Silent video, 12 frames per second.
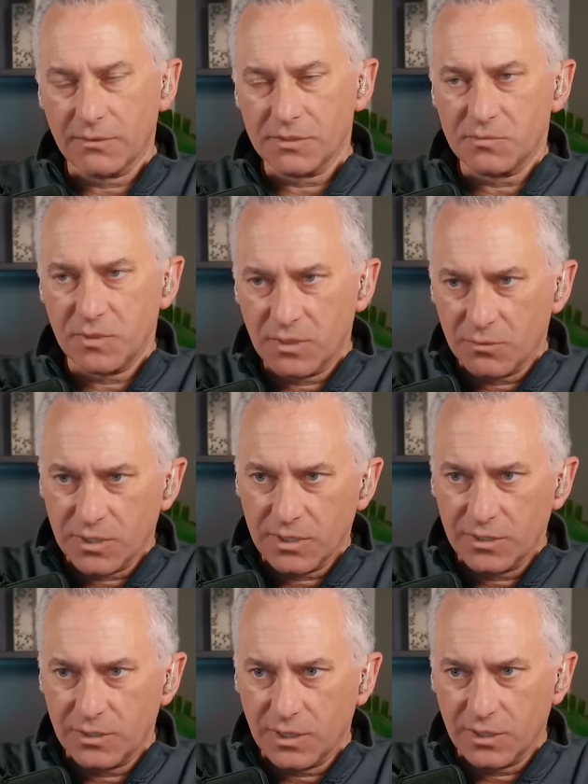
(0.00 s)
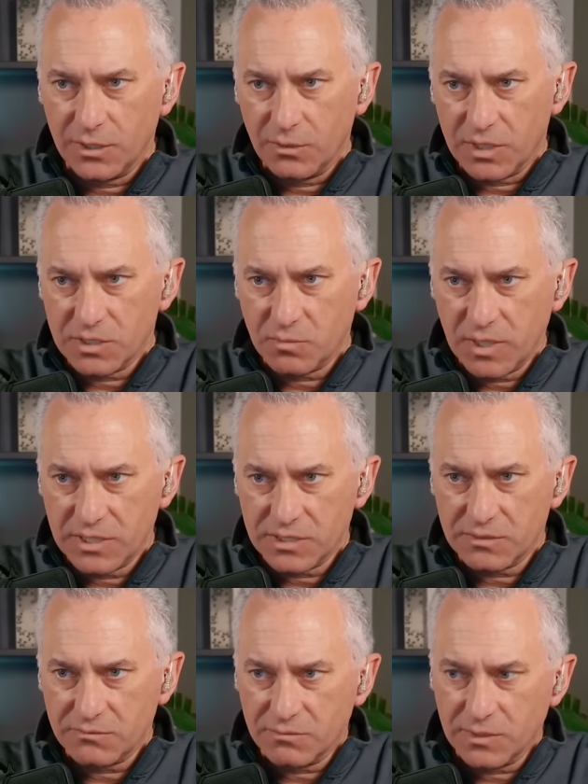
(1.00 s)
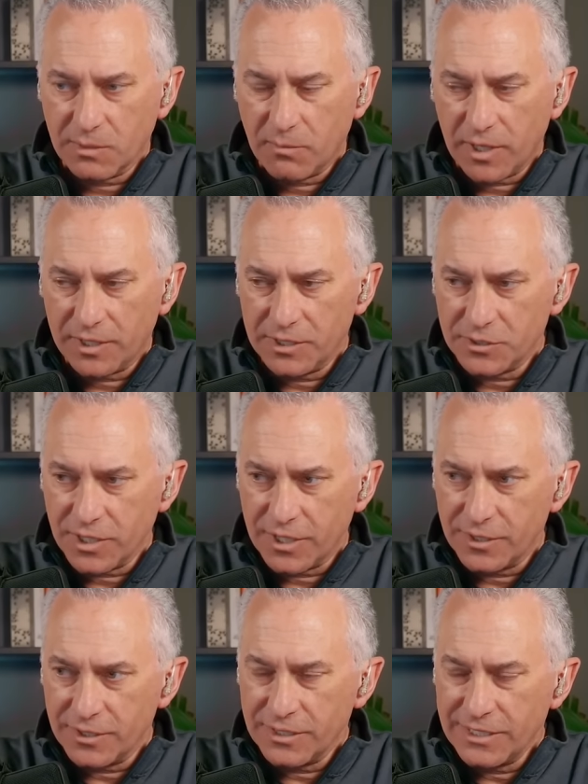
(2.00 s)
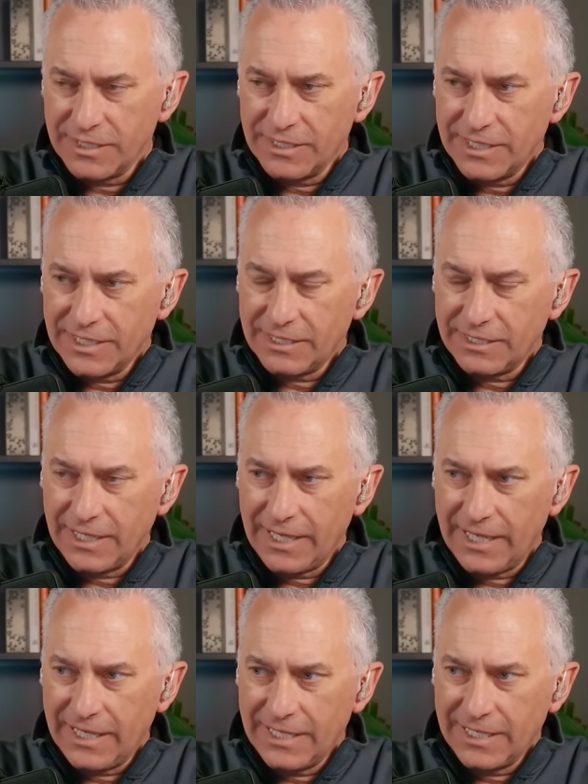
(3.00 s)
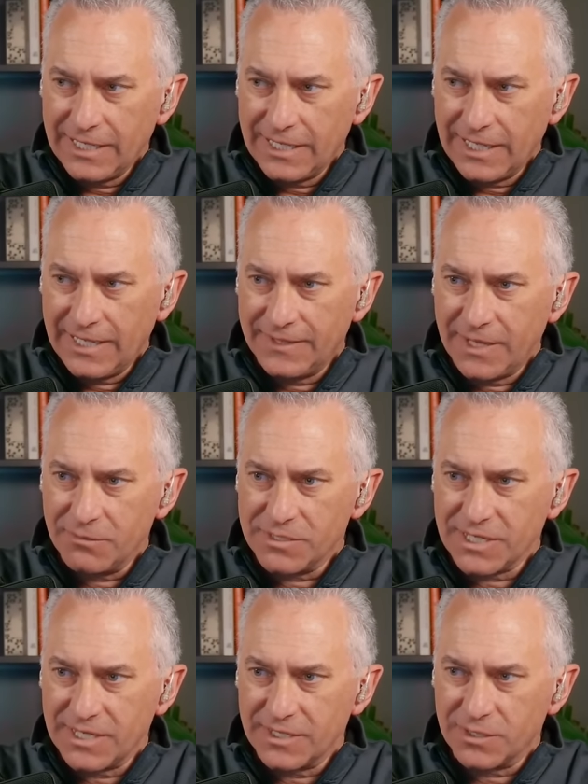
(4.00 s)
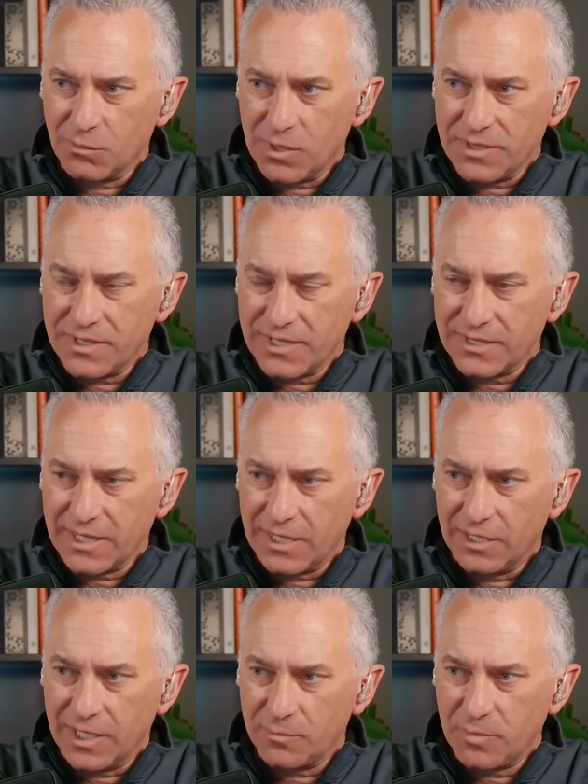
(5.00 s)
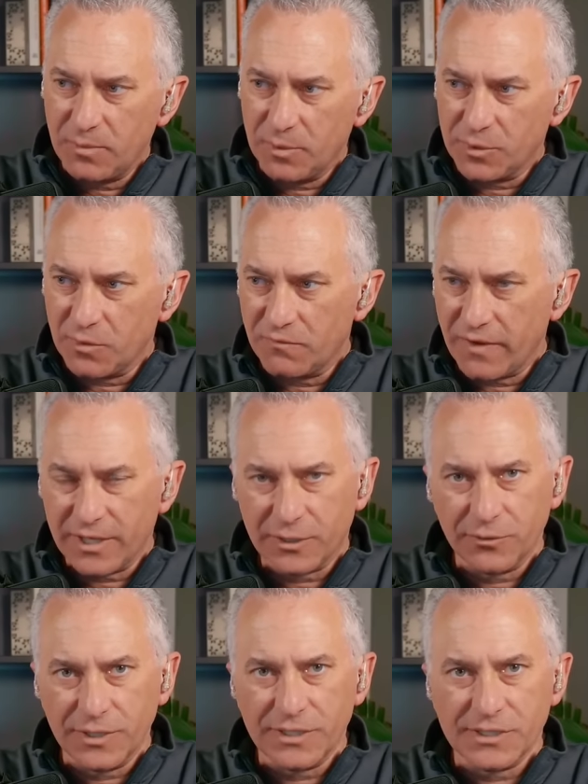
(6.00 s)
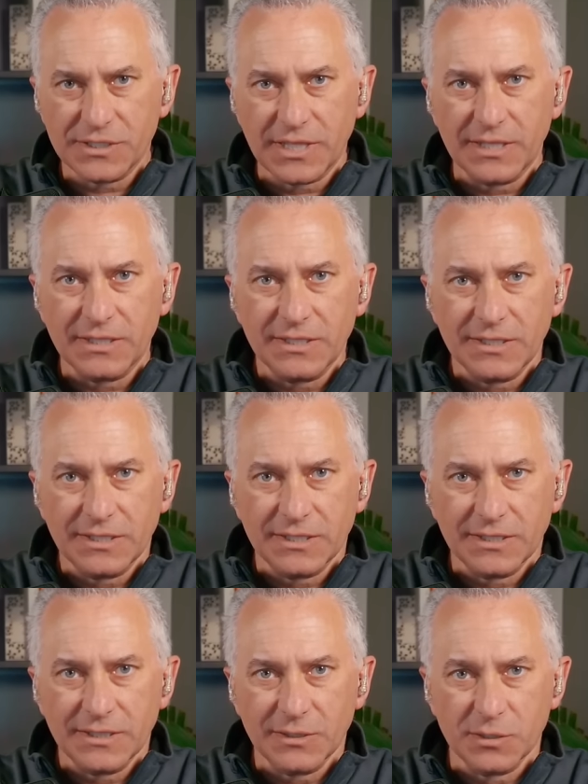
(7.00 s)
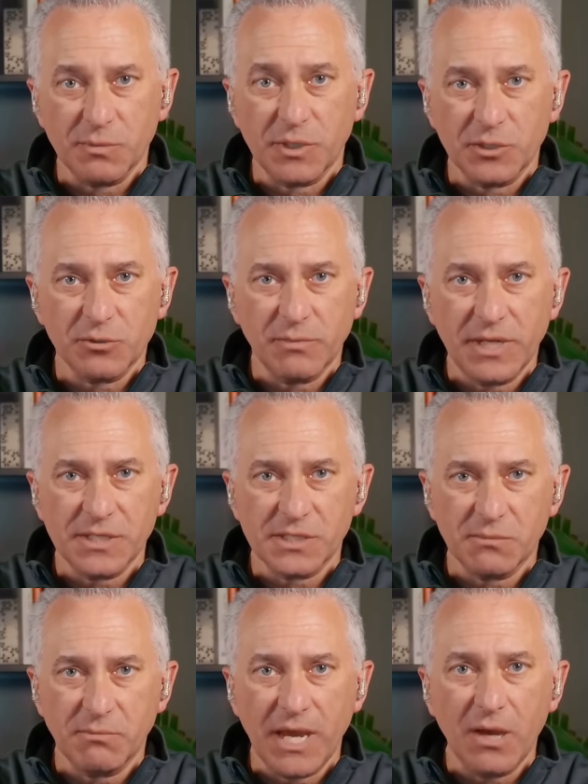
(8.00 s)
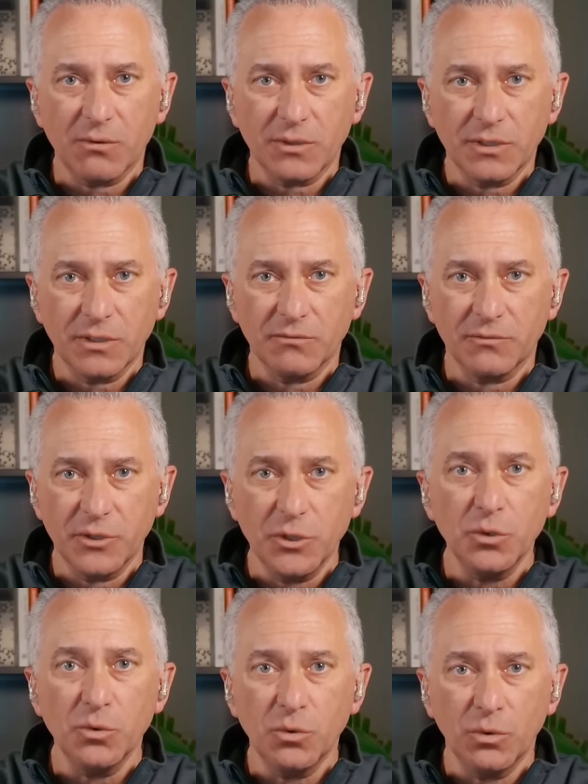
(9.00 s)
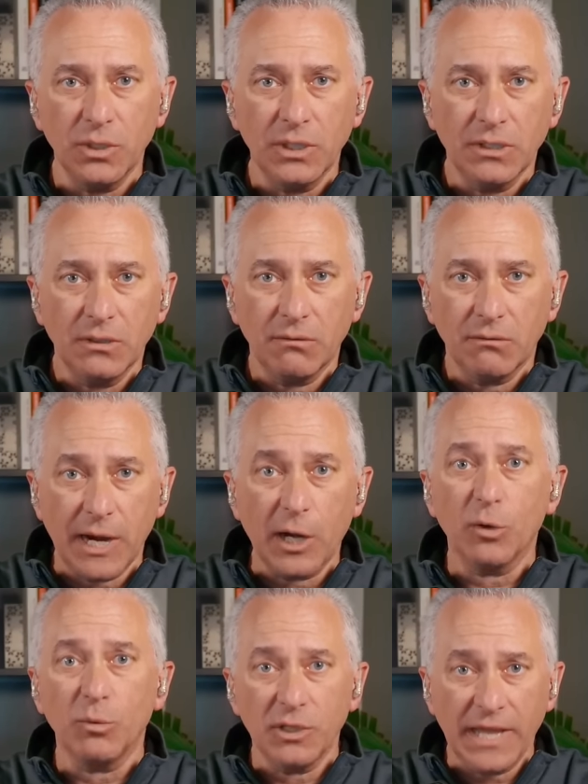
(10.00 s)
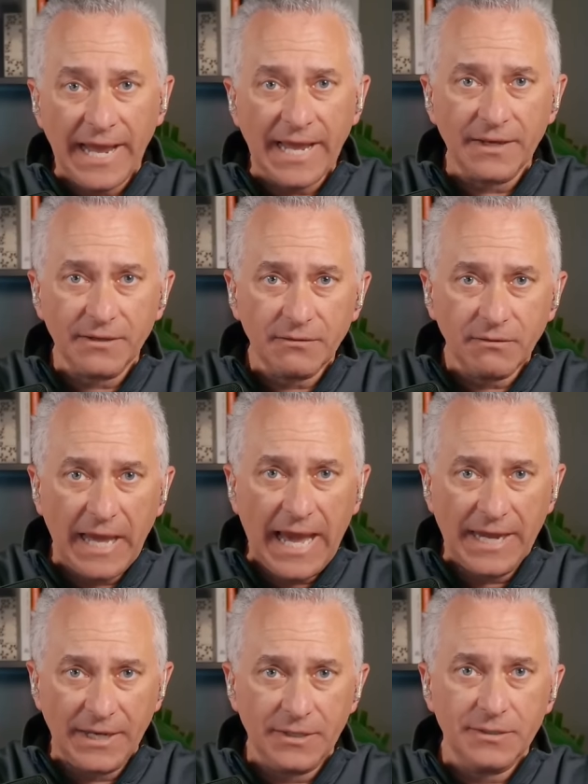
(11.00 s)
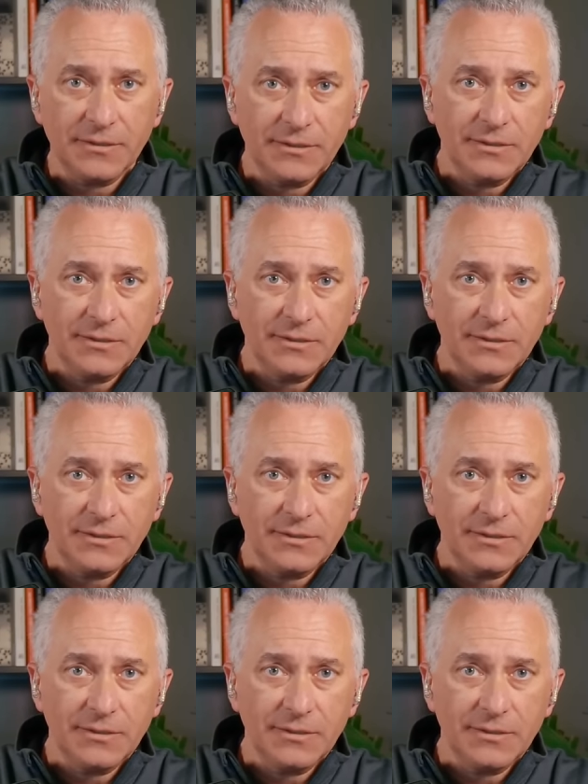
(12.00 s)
was speaking with a, a U.S. based commodity trader. And they were saying that the one thing that a lot of people don't factor in is that there's been a tremendous amount of new arable land added